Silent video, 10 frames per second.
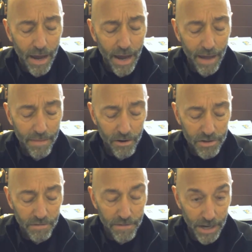And there's
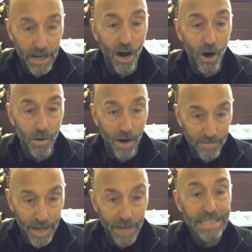a video of
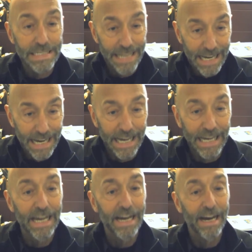them
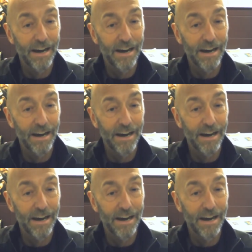singing